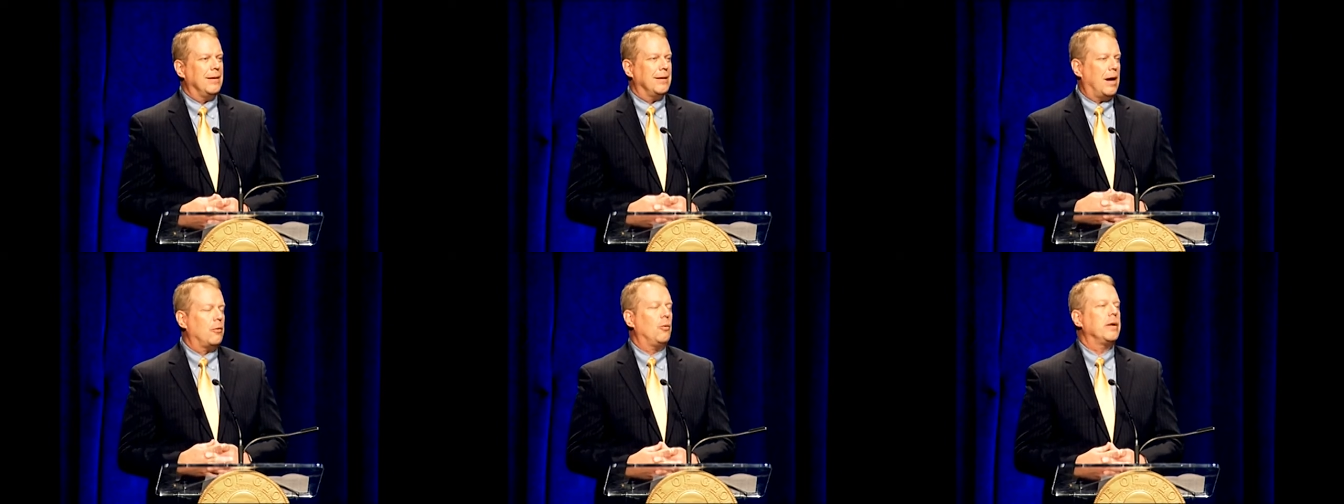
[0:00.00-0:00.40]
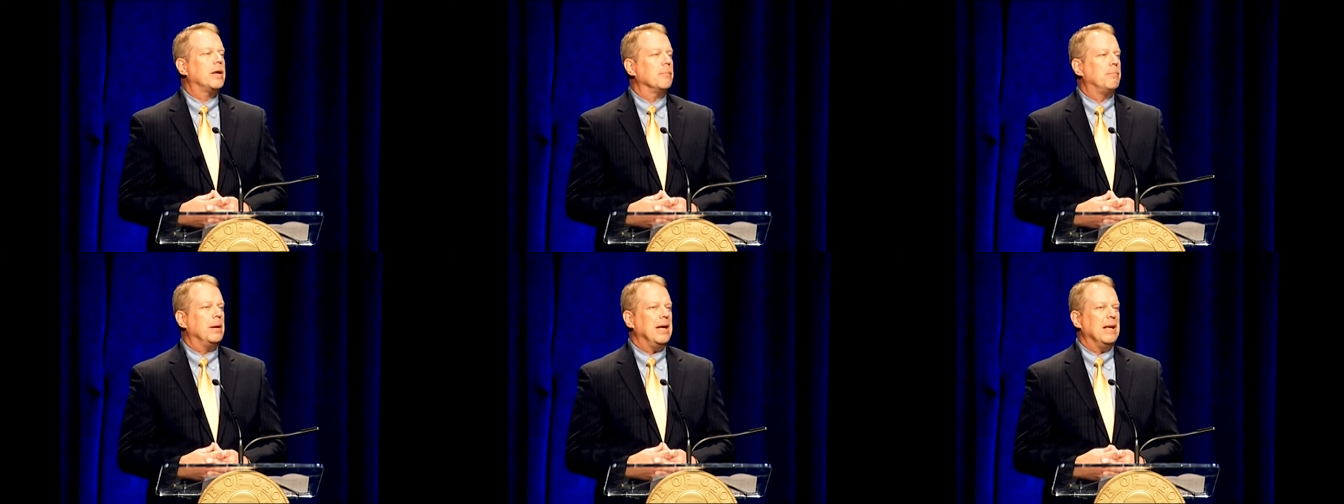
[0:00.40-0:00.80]
not only
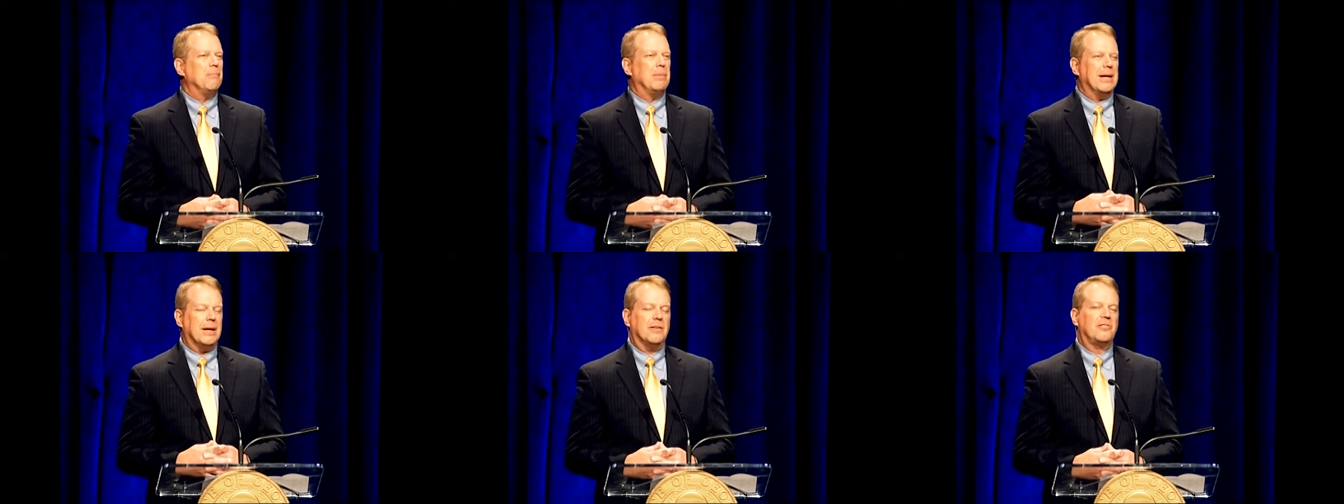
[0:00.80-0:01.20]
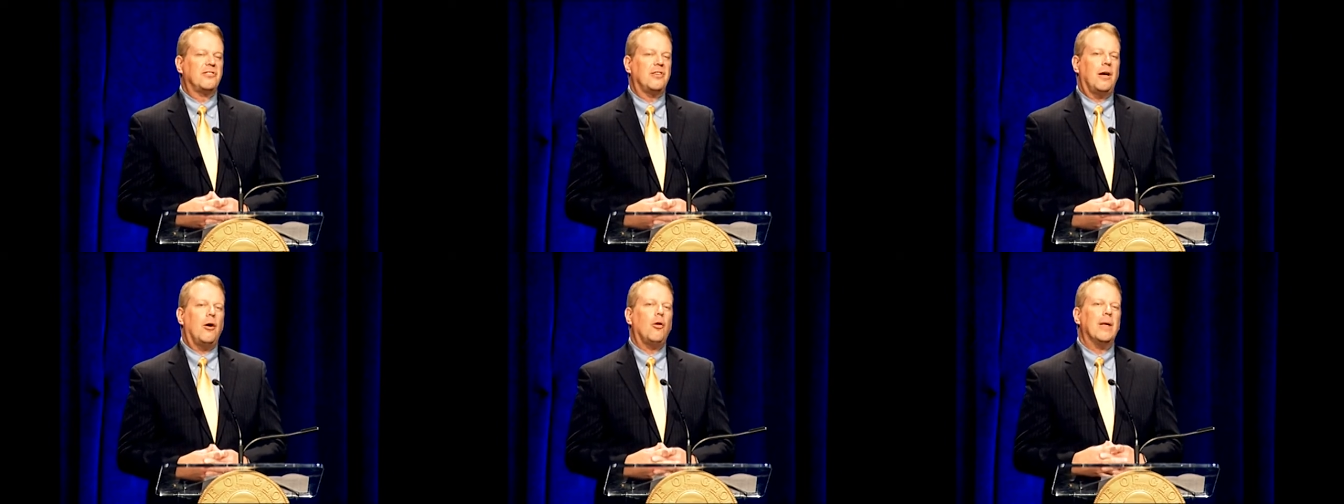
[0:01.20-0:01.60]
compete, but
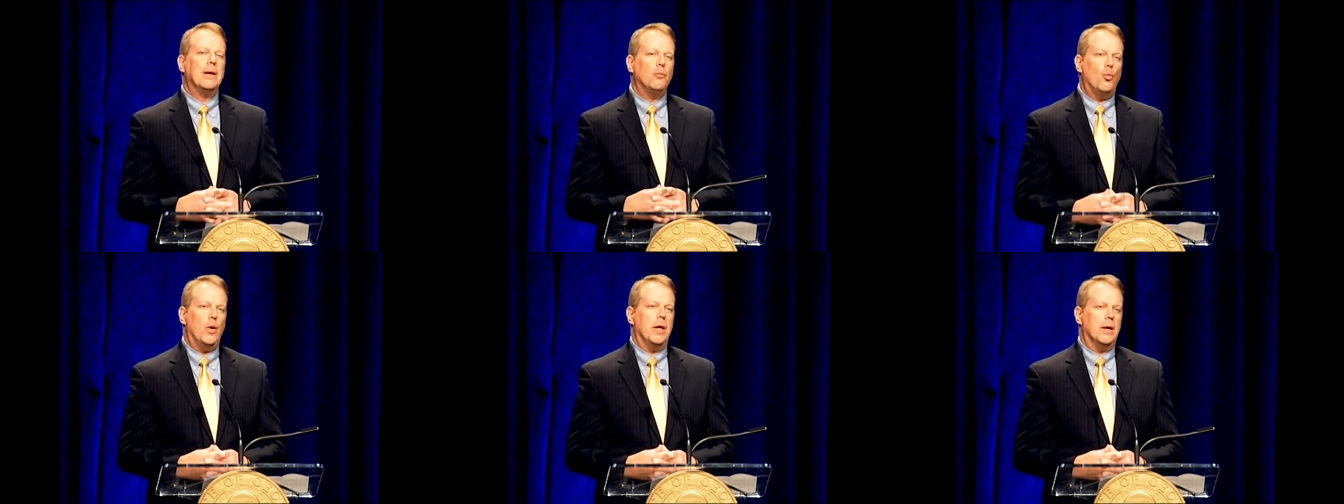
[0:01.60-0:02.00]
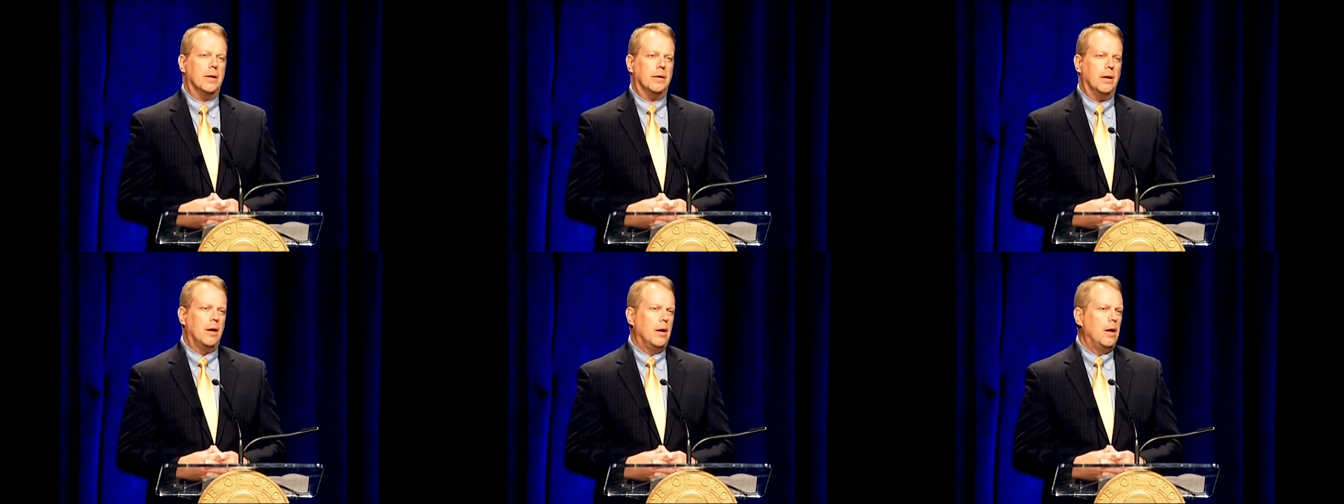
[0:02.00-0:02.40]
excel and
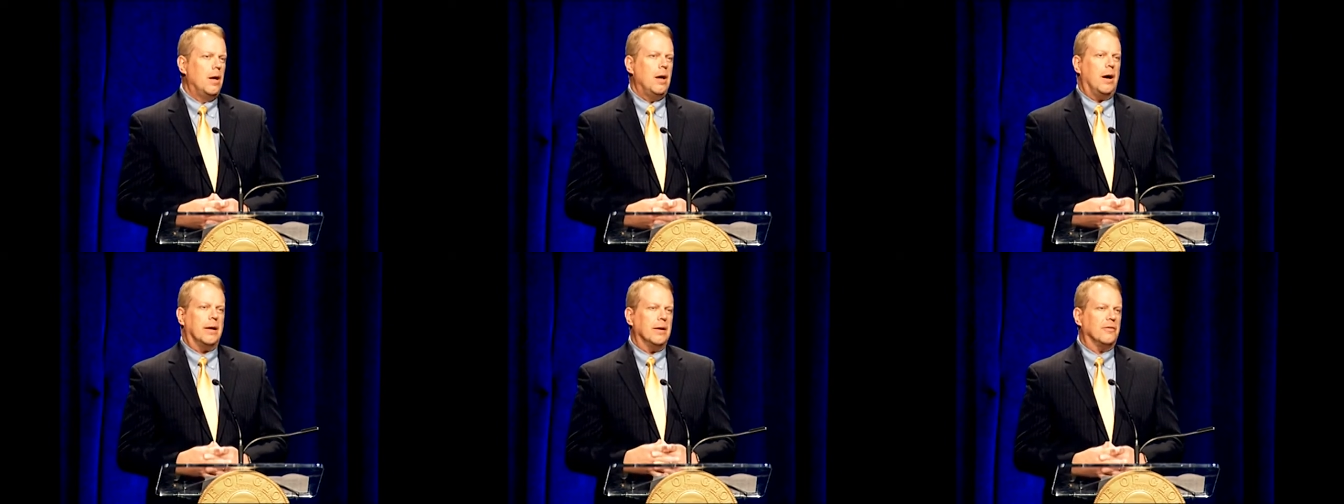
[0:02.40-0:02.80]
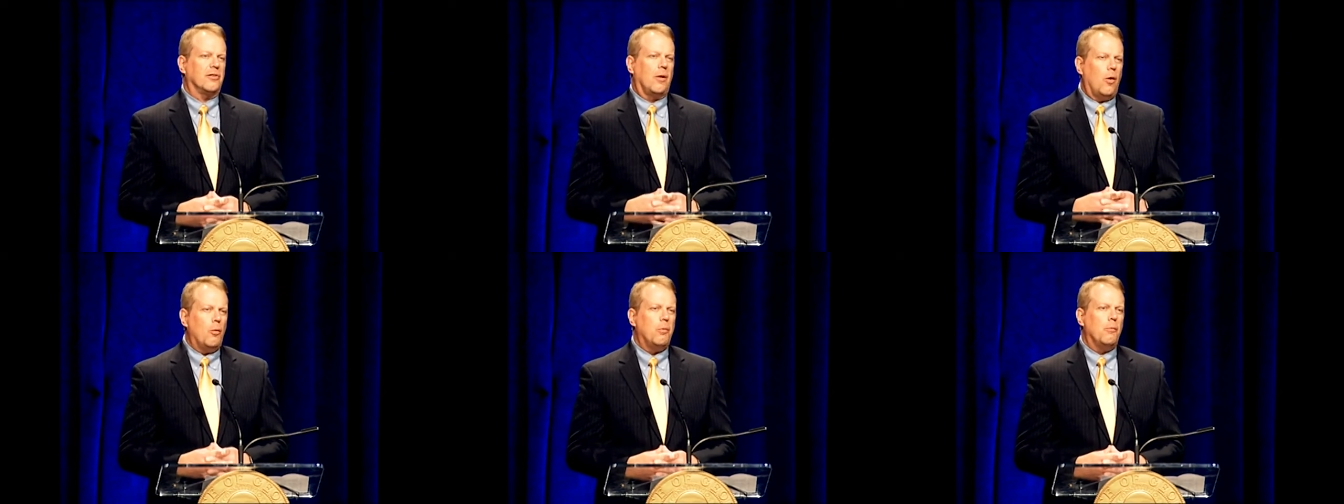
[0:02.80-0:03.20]
win against
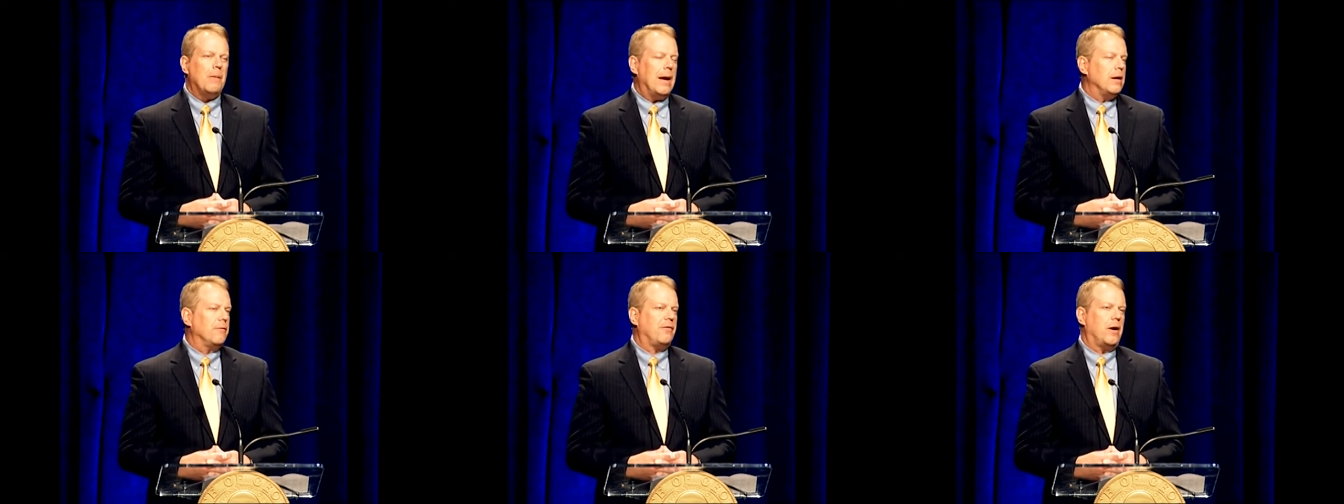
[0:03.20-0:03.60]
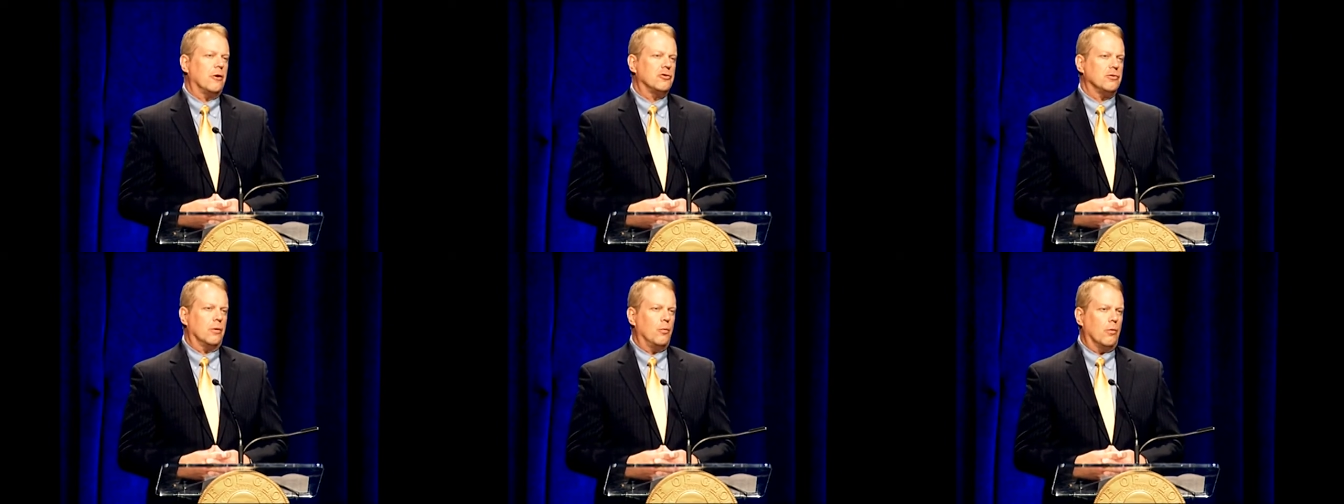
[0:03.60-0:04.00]
global manufacturing